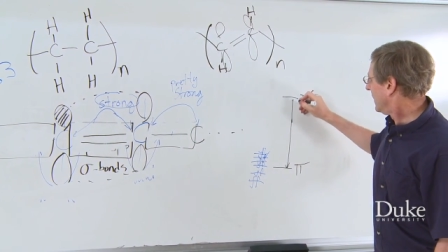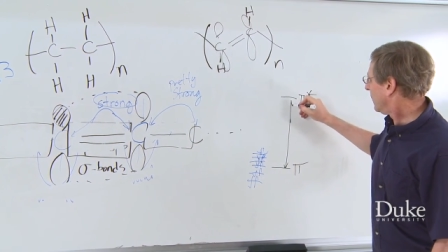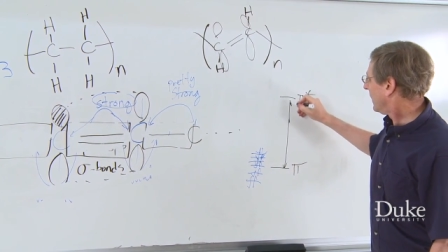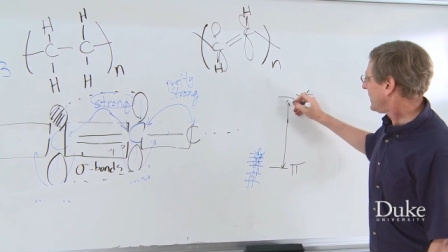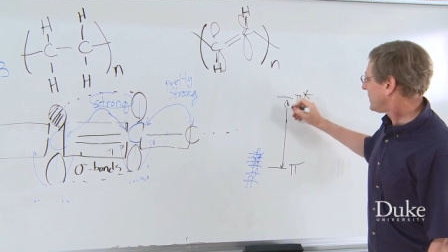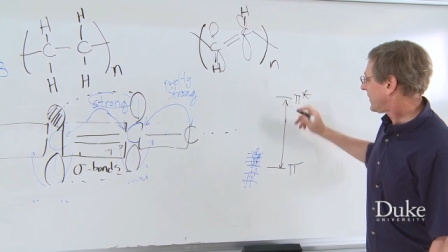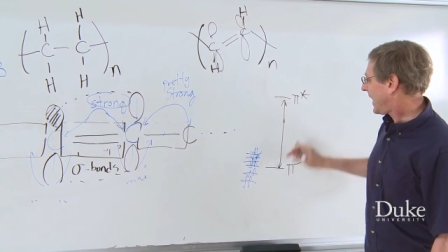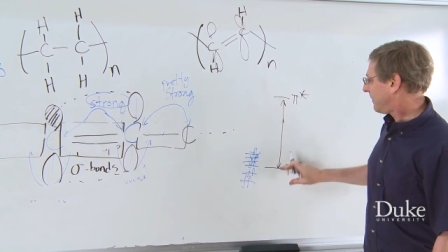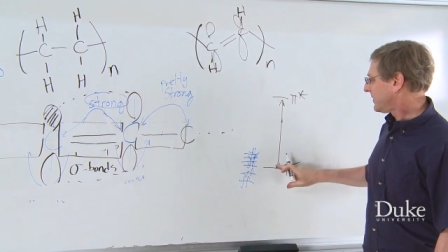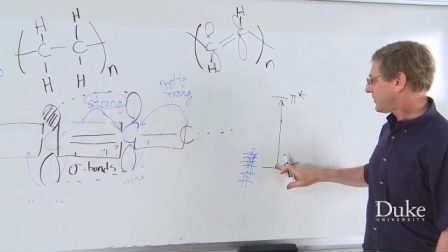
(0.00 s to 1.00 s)
well, this
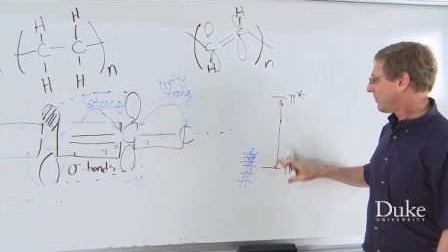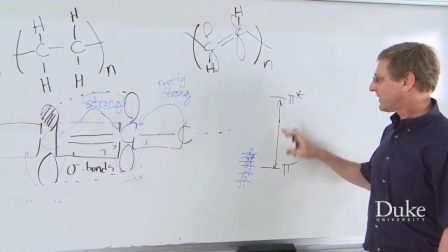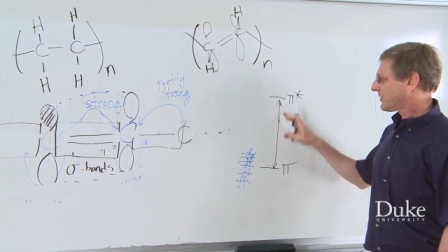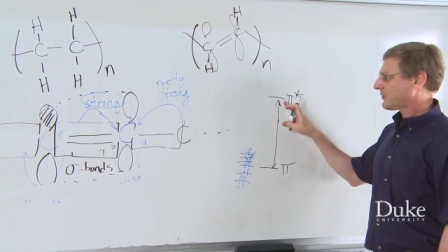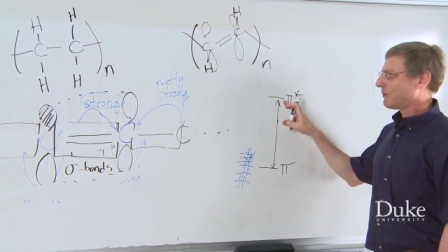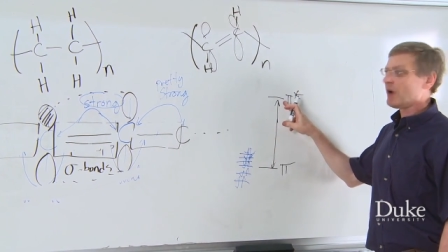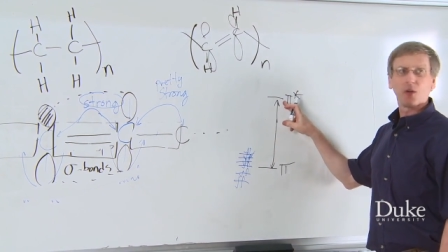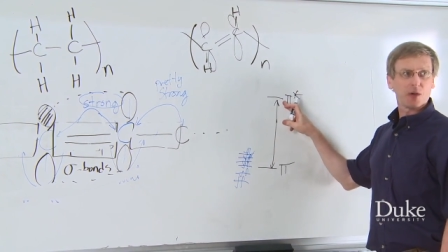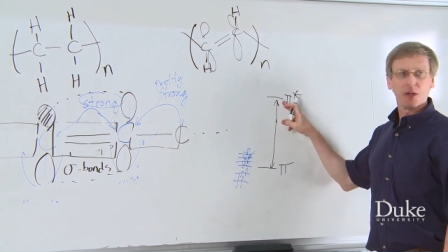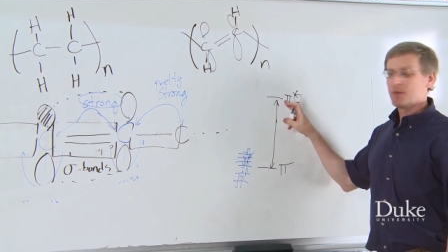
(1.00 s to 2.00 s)
gap is much
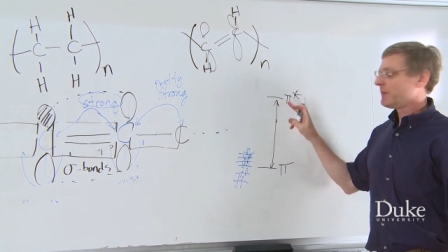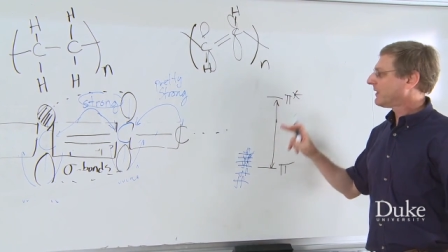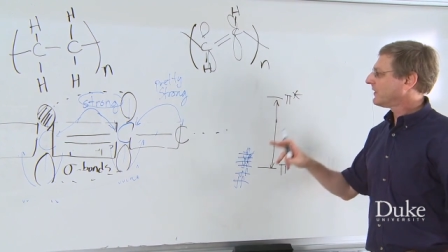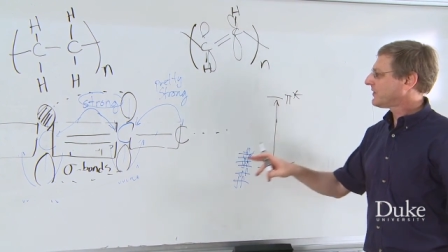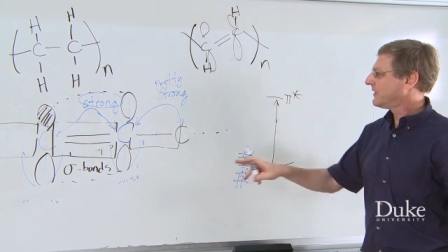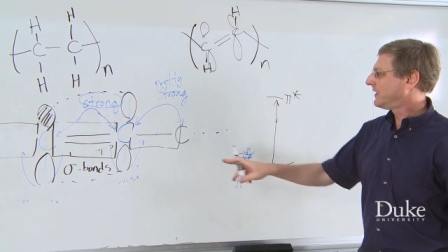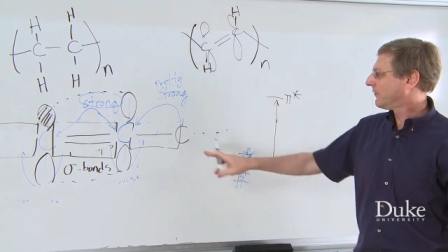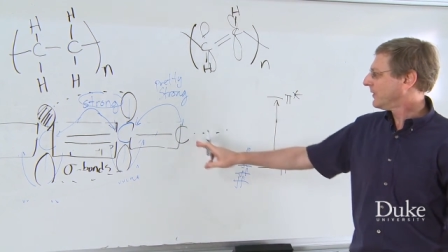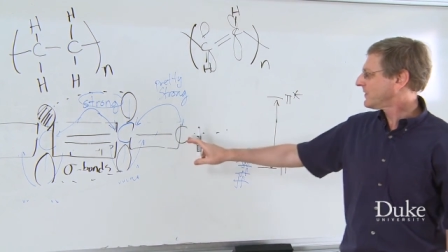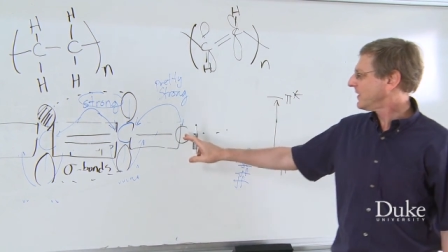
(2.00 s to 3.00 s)
smaller because the
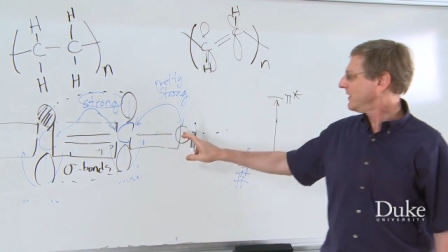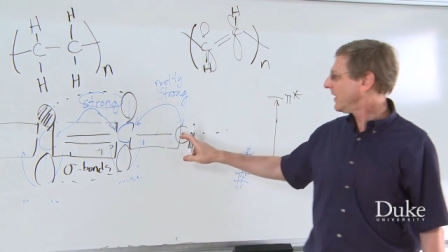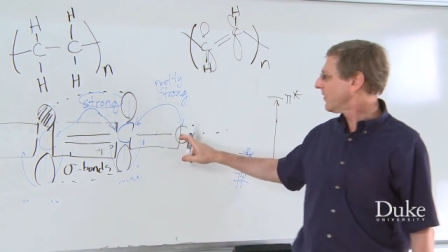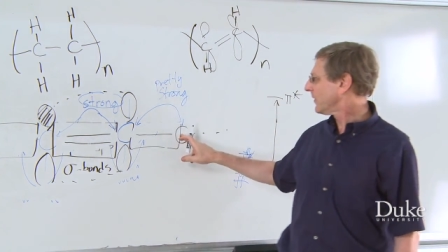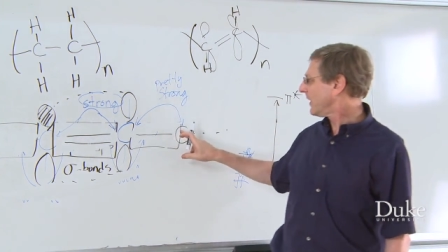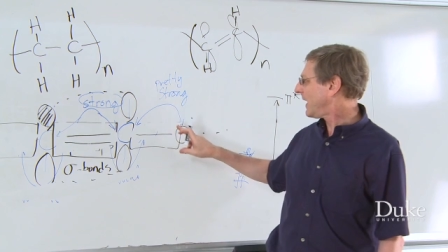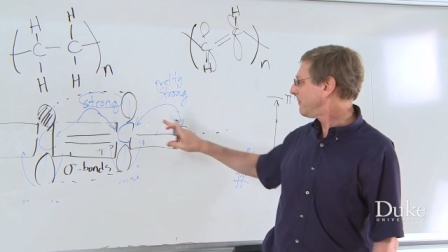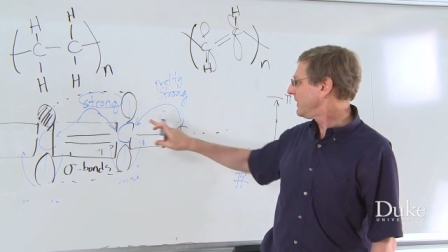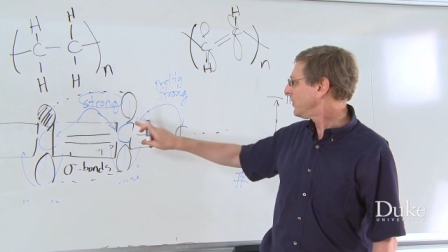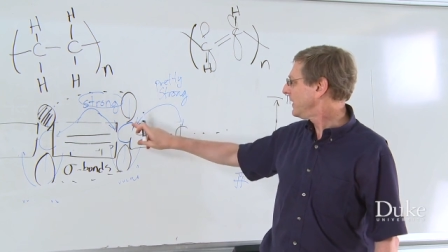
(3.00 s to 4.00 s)
difference in the
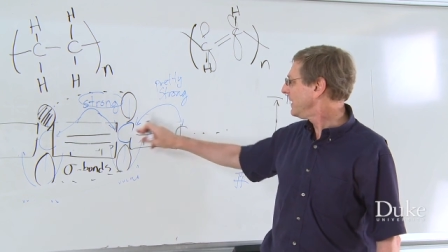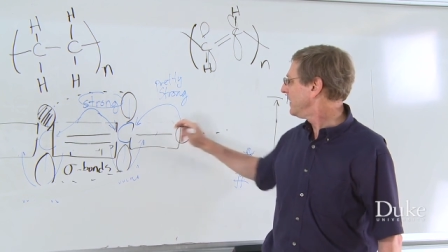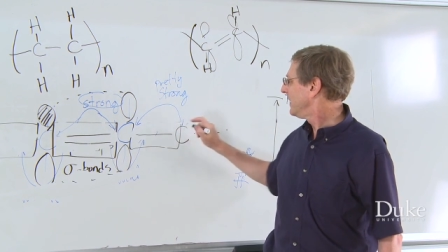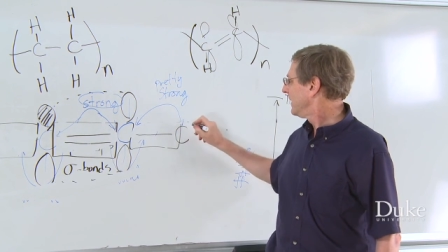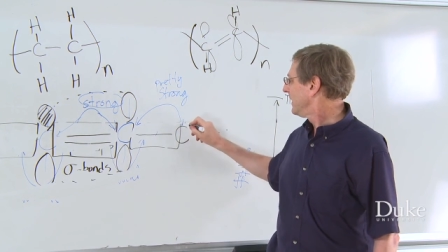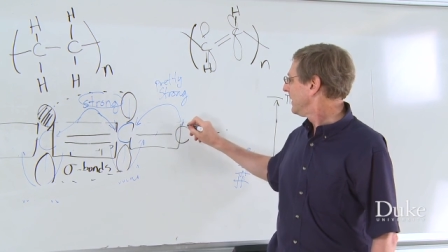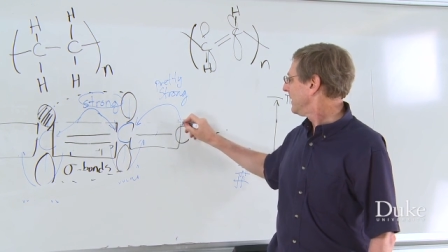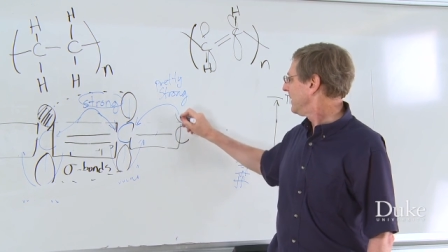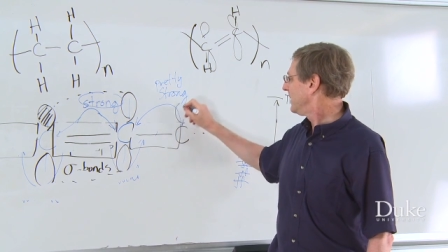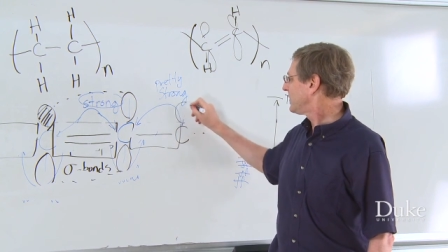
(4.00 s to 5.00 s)
overlap between
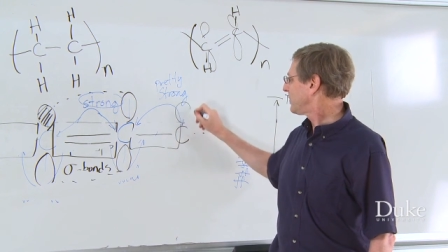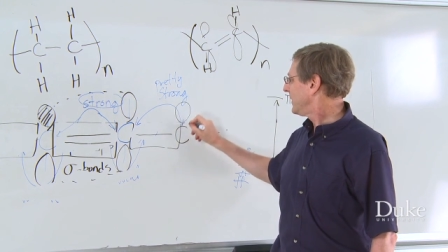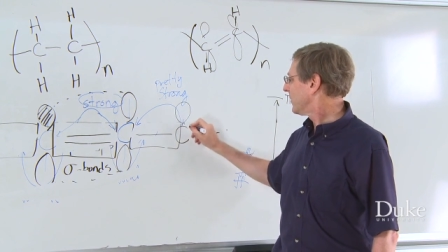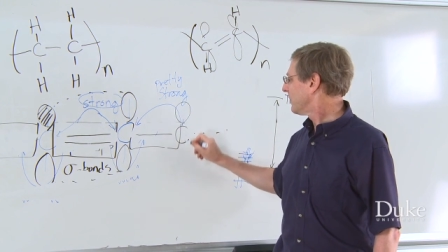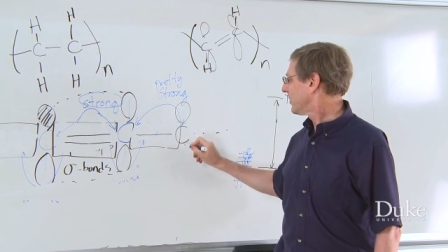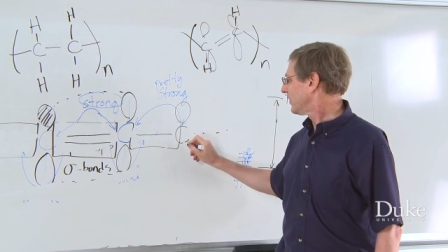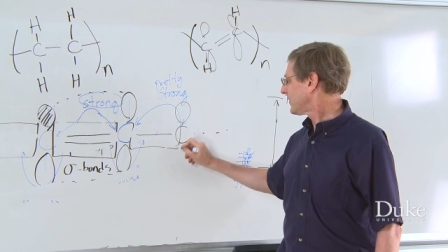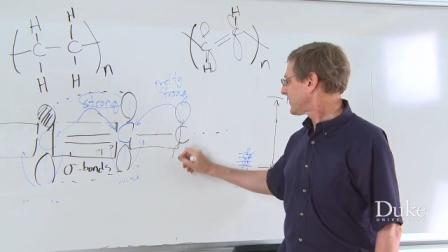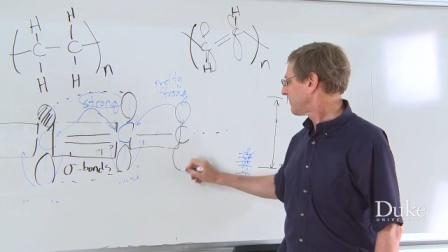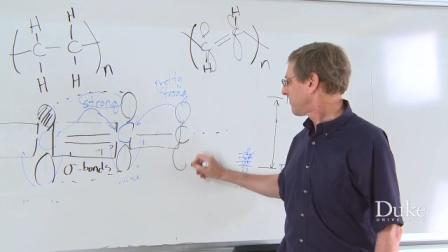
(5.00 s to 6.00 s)
these p
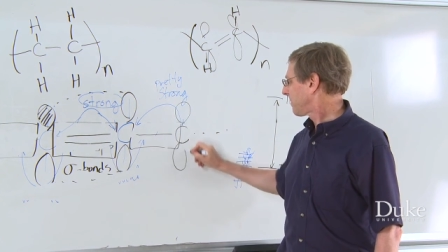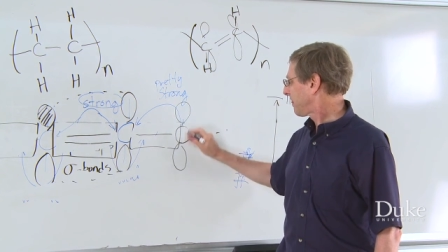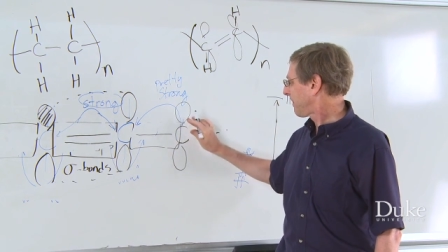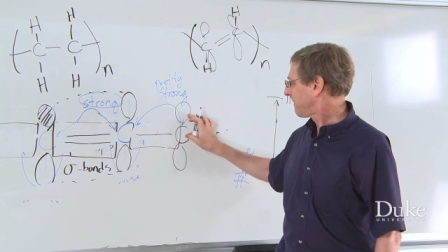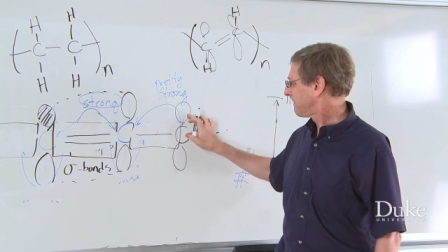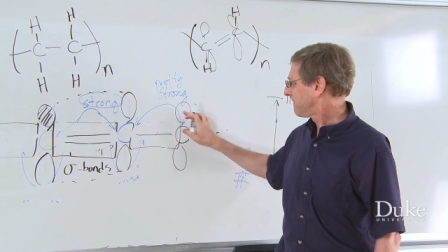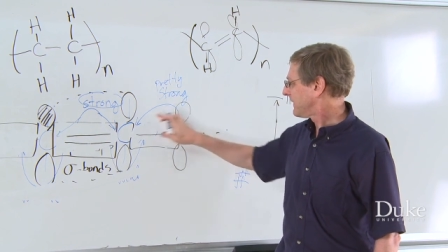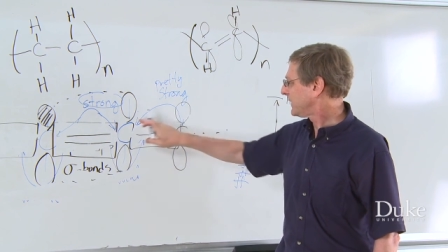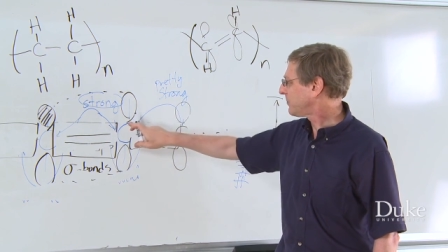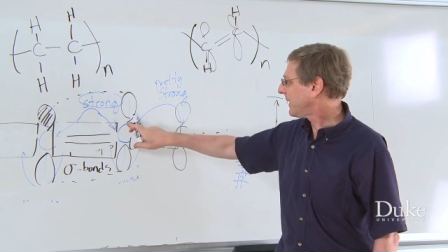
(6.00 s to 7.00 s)
orbitals,
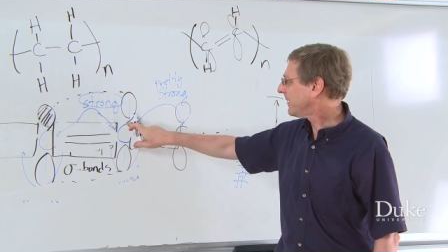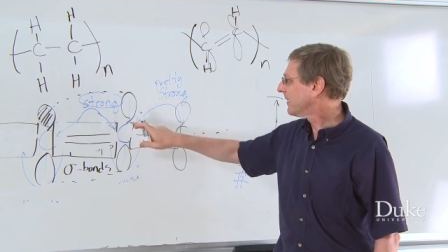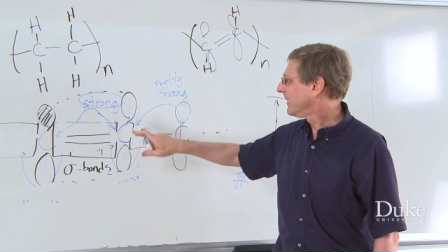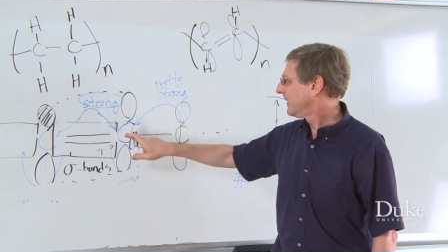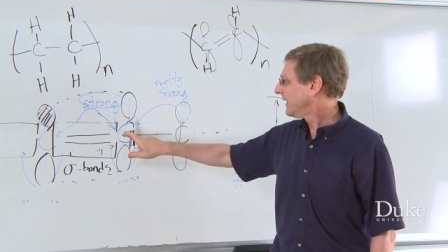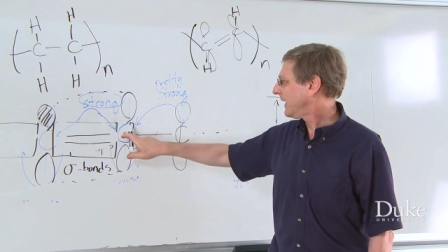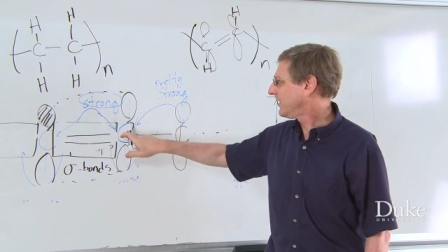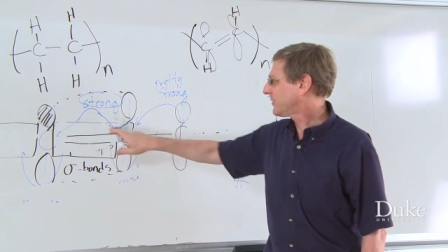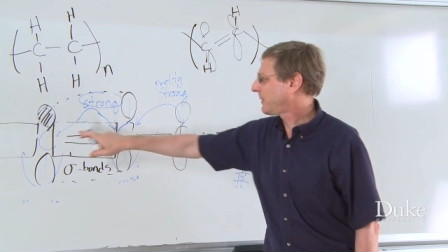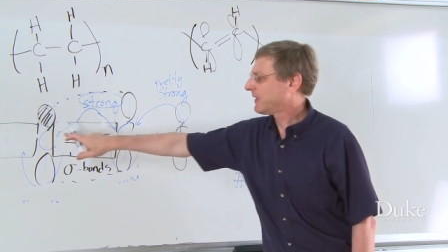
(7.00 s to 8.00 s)
this pair,
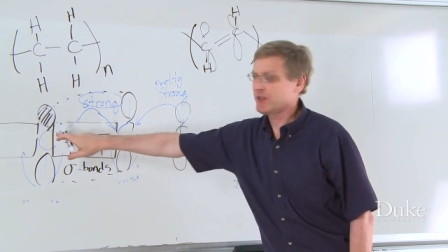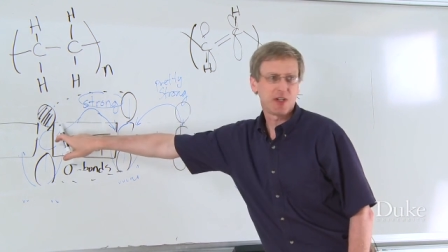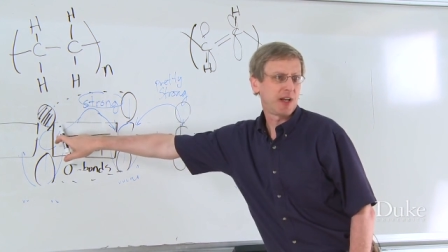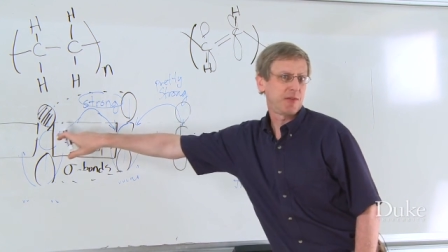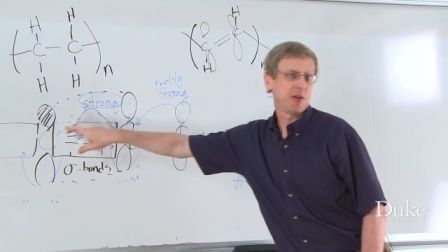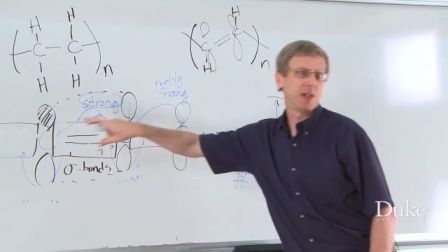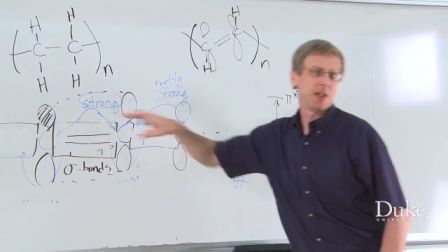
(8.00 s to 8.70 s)
and this pair is not very